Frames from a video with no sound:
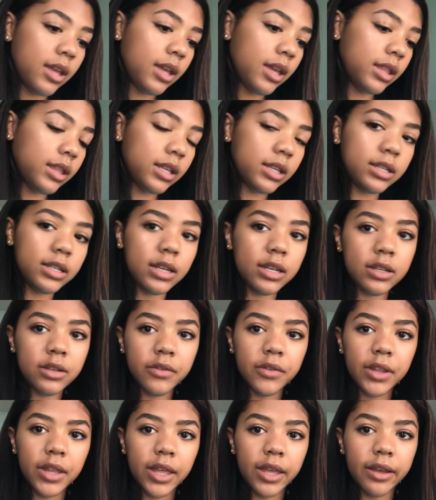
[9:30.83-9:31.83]
And this doesn't
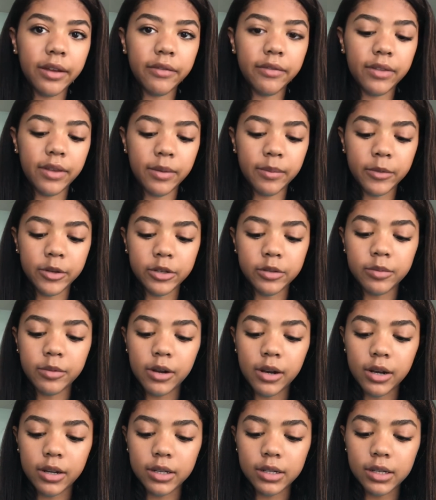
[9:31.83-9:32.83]
really have that much
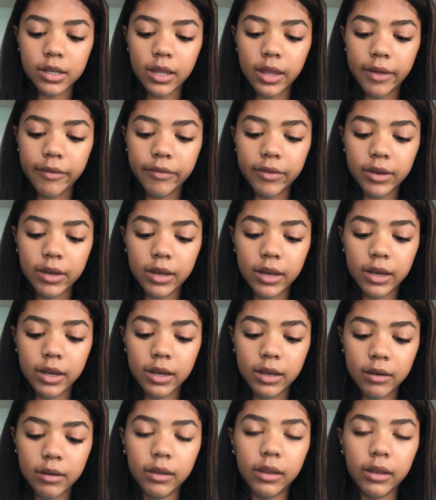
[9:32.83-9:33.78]
product left in